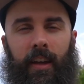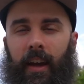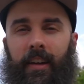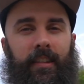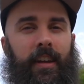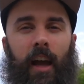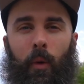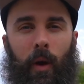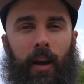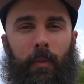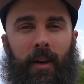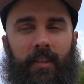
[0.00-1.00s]
and I
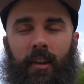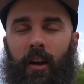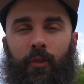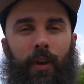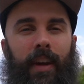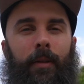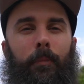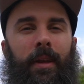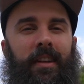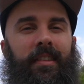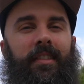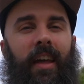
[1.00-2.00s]
DIY'd it myself, and it
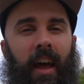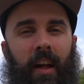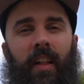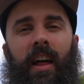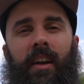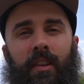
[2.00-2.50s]
beats the hell out of